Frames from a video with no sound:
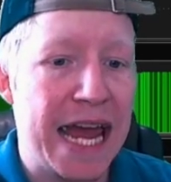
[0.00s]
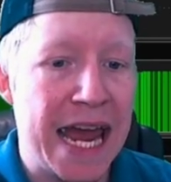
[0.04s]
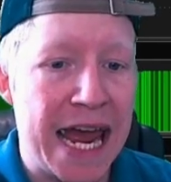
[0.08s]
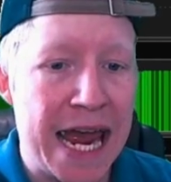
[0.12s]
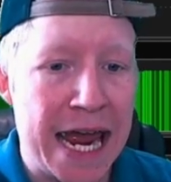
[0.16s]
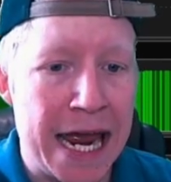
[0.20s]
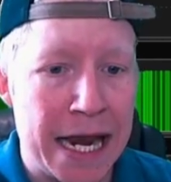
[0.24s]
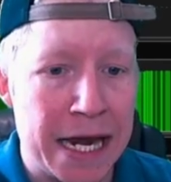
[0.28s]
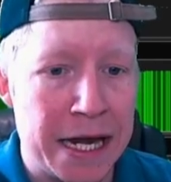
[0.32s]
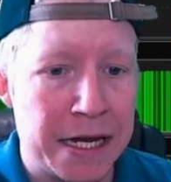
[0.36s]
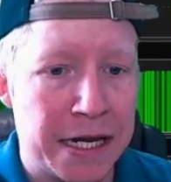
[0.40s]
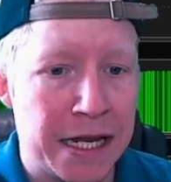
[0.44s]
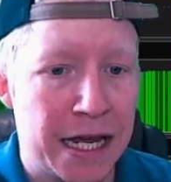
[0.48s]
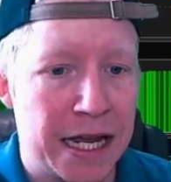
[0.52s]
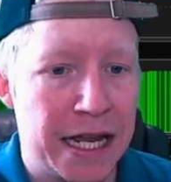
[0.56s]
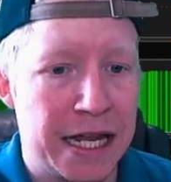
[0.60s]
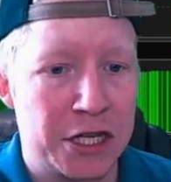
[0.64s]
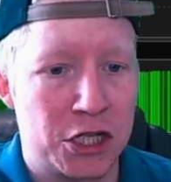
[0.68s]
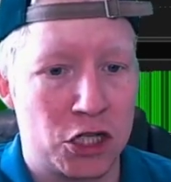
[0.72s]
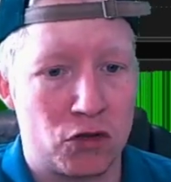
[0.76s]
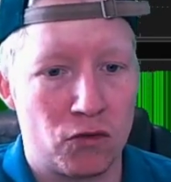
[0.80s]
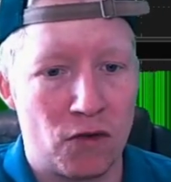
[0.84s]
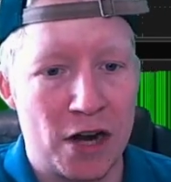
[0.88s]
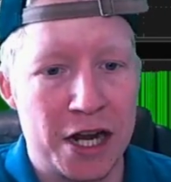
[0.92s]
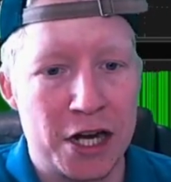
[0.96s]
End
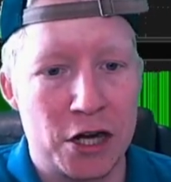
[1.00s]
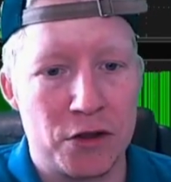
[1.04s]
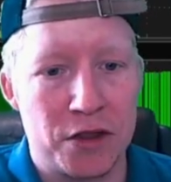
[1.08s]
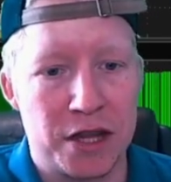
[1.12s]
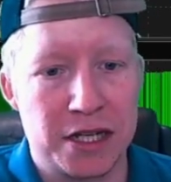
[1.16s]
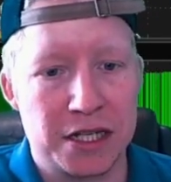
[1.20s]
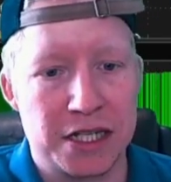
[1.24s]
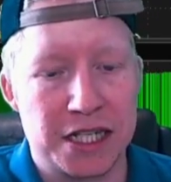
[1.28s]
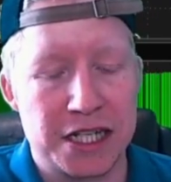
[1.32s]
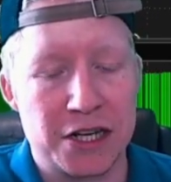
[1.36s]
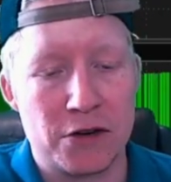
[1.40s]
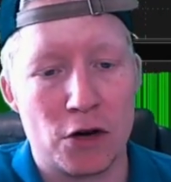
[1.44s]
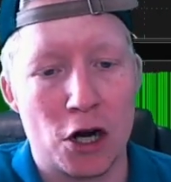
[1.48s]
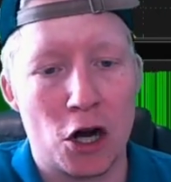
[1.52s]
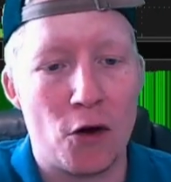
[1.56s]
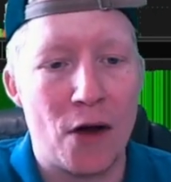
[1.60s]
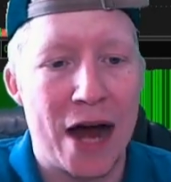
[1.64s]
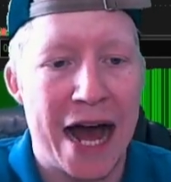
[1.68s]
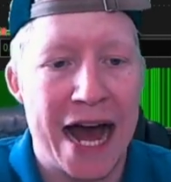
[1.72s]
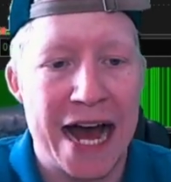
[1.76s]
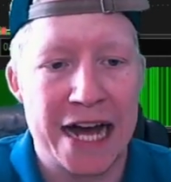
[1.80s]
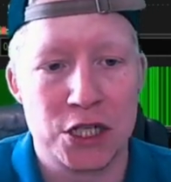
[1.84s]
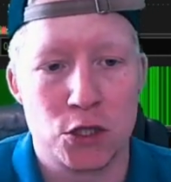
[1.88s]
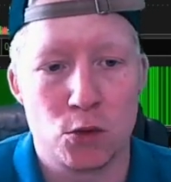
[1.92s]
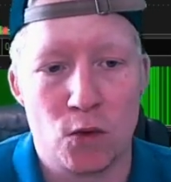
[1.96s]
is greater than
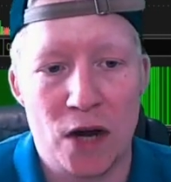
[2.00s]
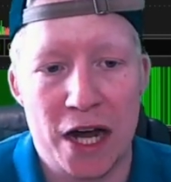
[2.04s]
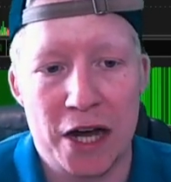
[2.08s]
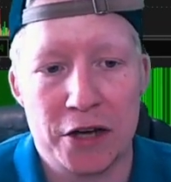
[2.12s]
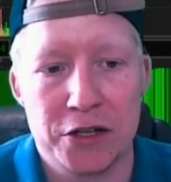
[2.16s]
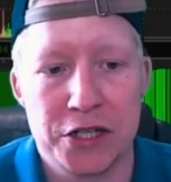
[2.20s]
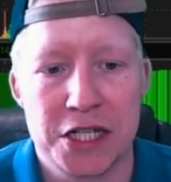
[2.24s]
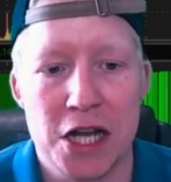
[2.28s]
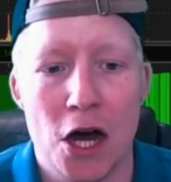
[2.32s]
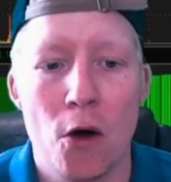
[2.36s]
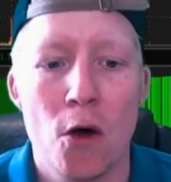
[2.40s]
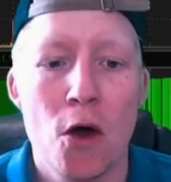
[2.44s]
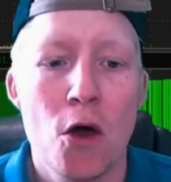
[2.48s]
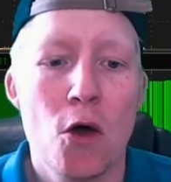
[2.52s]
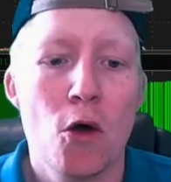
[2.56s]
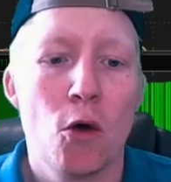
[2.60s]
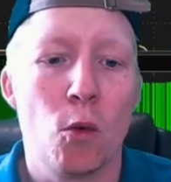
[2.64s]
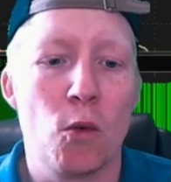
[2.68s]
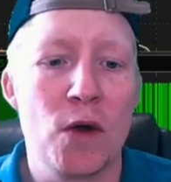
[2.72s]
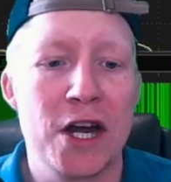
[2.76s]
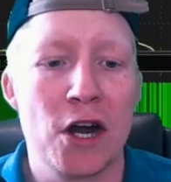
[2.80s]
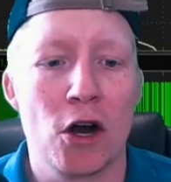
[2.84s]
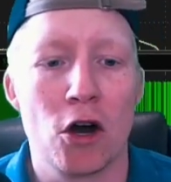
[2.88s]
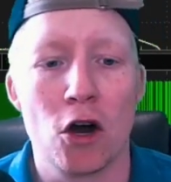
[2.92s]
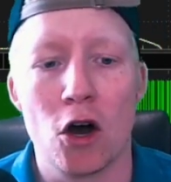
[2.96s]
zero as well. So
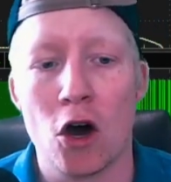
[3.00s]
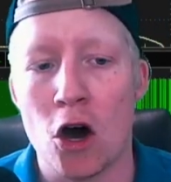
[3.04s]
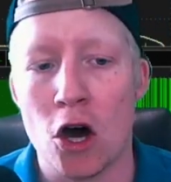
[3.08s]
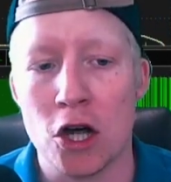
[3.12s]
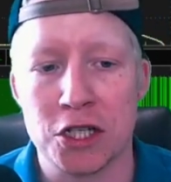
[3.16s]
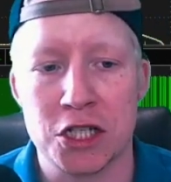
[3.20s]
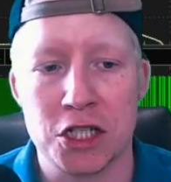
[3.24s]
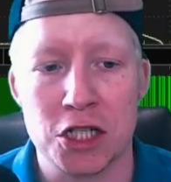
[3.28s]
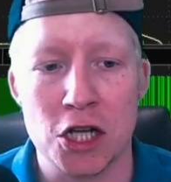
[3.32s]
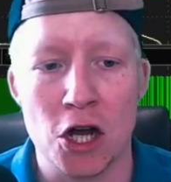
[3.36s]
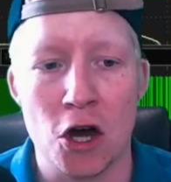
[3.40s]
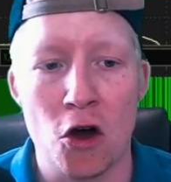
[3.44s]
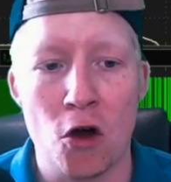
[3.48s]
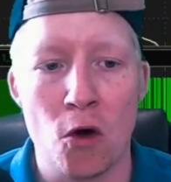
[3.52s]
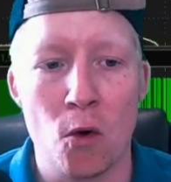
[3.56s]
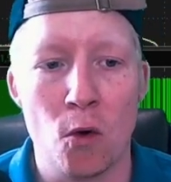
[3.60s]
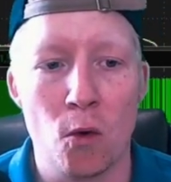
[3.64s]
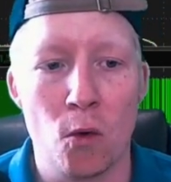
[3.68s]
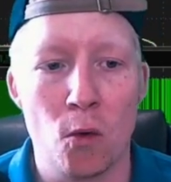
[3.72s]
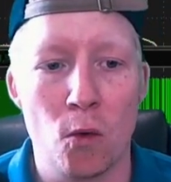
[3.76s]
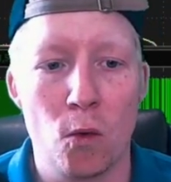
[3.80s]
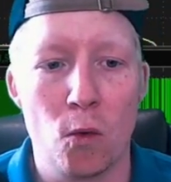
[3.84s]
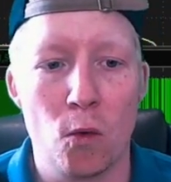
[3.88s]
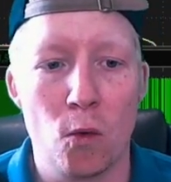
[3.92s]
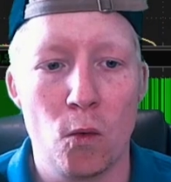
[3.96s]
we are
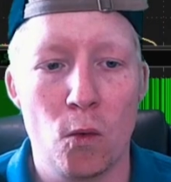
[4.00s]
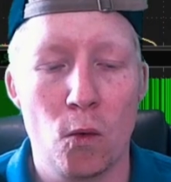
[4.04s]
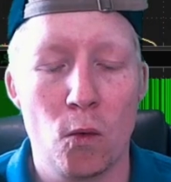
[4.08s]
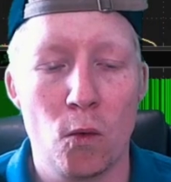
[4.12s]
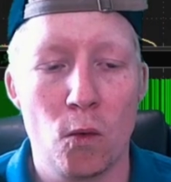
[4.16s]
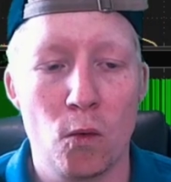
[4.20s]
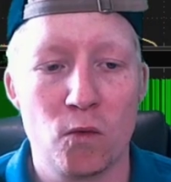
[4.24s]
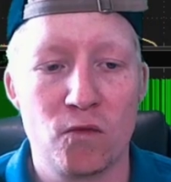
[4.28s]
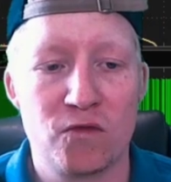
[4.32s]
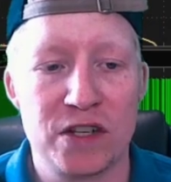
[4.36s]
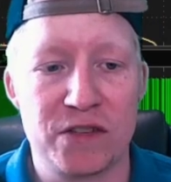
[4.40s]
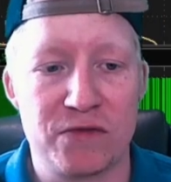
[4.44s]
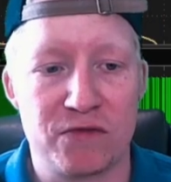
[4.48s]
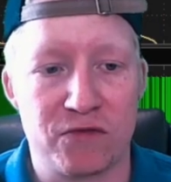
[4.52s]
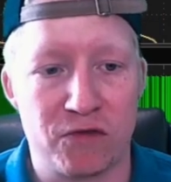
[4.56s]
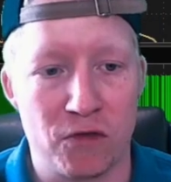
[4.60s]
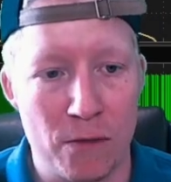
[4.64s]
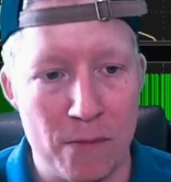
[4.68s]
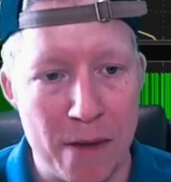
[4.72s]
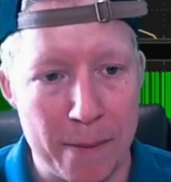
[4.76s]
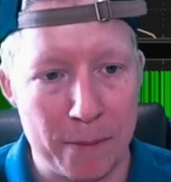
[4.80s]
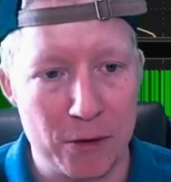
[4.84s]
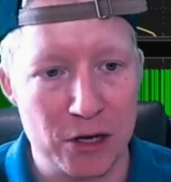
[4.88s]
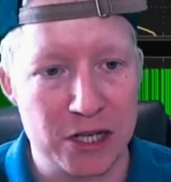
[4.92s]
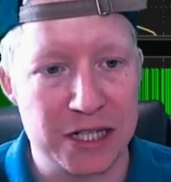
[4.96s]
also,
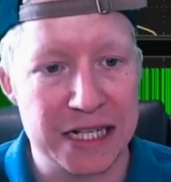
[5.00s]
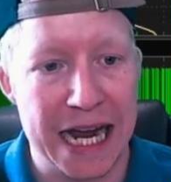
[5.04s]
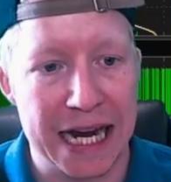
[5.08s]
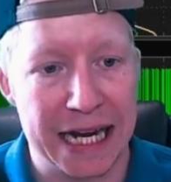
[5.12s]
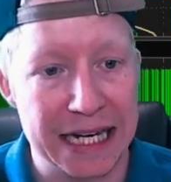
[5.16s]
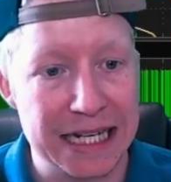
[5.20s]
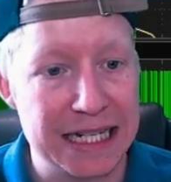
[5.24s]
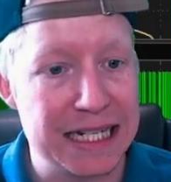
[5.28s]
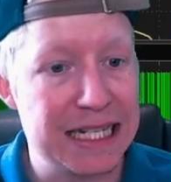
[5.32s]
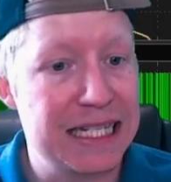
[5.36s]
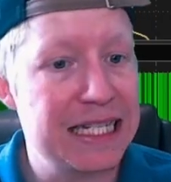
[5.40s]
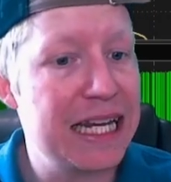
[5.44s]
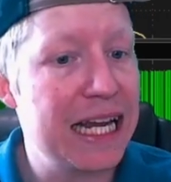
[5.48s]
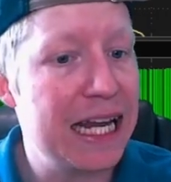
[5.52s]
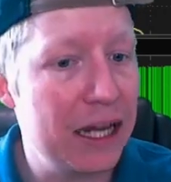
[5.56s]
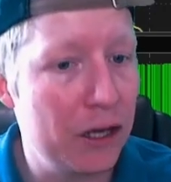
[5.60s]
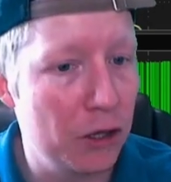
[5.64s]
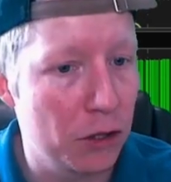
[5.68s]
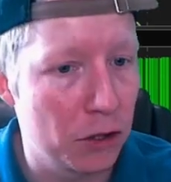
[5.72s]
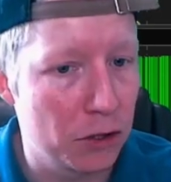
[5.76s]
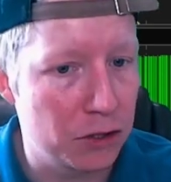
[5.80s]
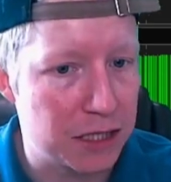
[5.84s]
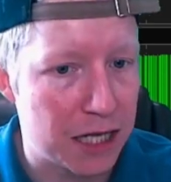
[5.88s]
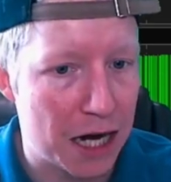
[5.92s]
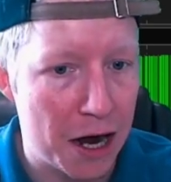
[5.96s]
remember, seconds
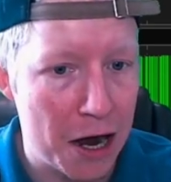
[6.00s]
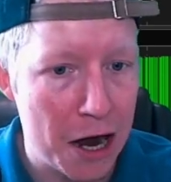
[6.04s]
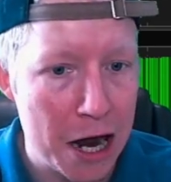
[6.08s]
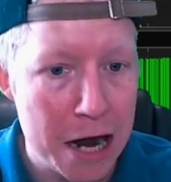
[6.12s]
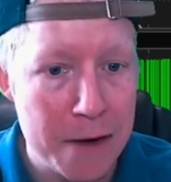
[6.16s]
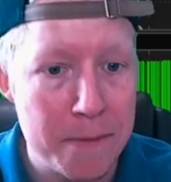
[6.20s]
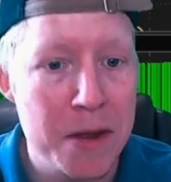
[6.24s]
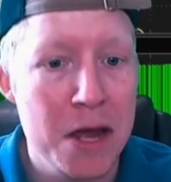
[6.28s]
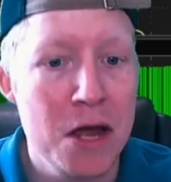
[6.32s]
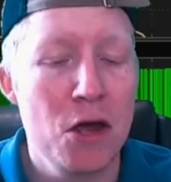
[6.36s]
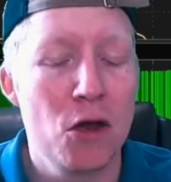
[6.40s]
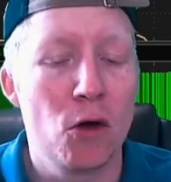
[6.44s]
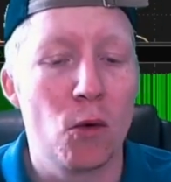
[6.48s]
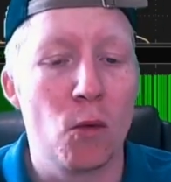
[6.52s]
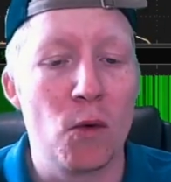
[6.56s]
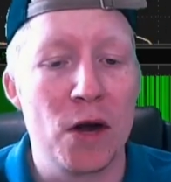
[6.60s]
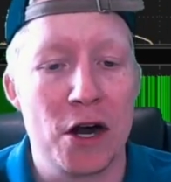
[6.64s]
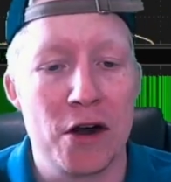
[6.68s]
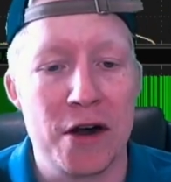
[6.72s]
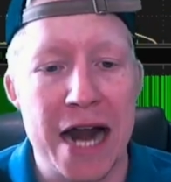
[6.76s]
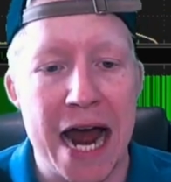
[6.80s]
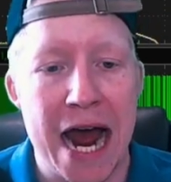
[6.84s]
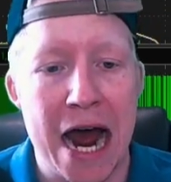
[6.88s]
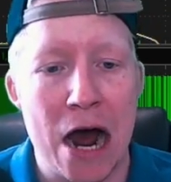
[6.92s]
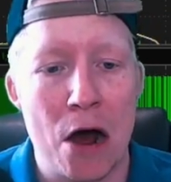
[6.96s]
till time,
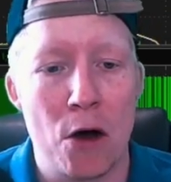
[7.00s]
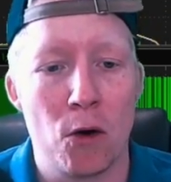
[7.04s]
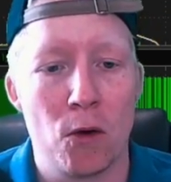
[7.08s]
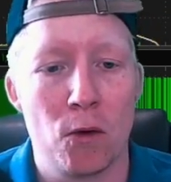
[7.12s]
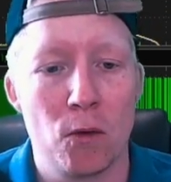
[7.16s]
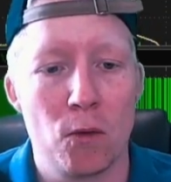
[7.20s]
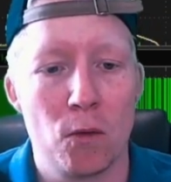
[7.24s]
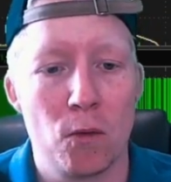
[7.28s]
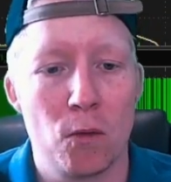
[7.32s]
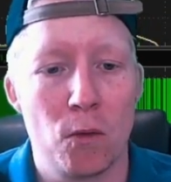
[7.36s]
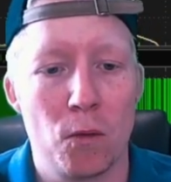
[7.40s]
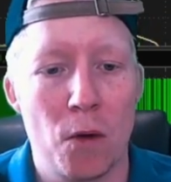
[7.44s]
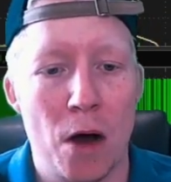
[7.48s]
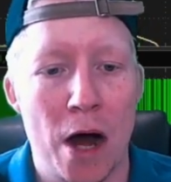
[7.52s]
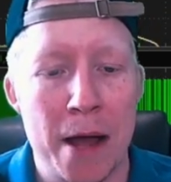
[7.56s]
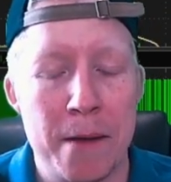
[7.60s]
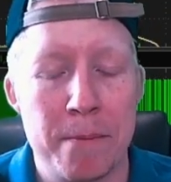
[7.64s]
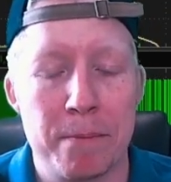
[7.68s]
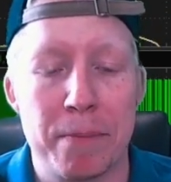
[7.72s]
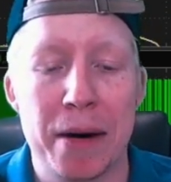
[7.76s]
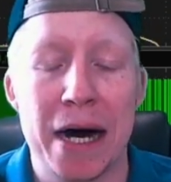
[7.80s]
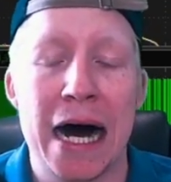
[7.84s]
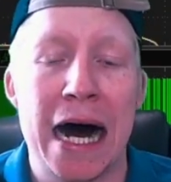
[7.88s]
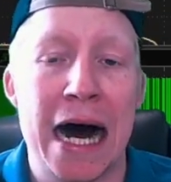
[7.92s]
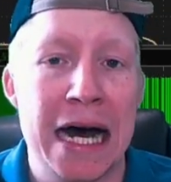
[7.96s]
we are now
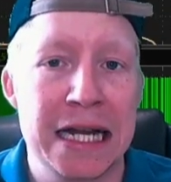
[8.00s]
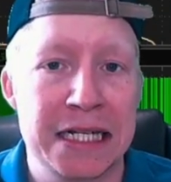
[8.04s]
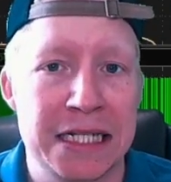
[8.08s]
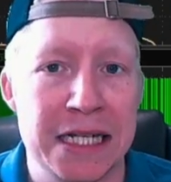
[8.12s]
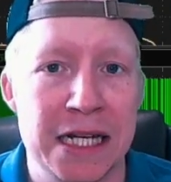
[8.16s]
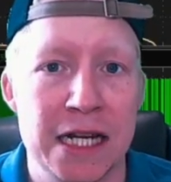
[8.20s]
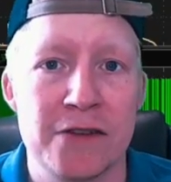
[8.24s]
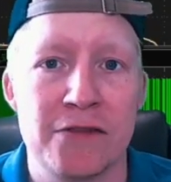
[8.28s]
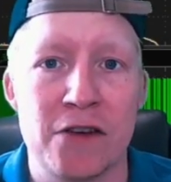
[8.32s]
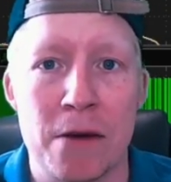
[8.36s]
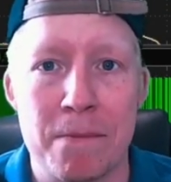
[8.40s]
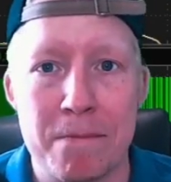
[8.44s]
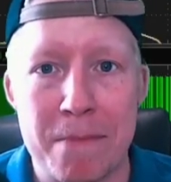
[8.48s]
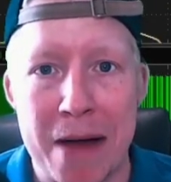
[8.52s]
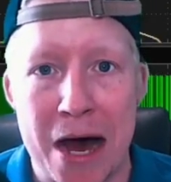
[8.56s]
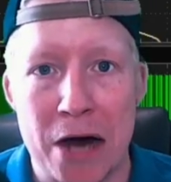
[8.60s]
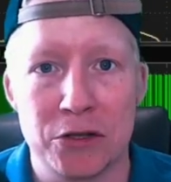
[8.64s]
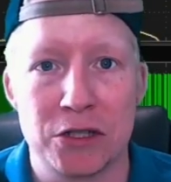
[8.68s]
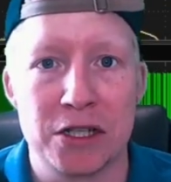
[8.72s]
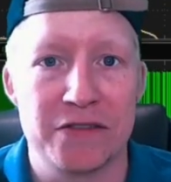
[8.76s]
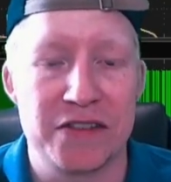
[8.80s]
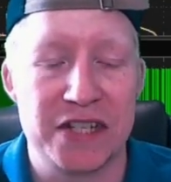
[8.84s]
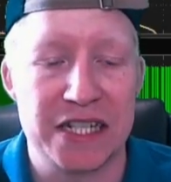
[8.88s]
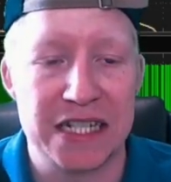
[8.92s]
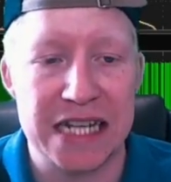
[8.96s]
a positive
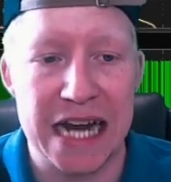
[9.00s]
amount of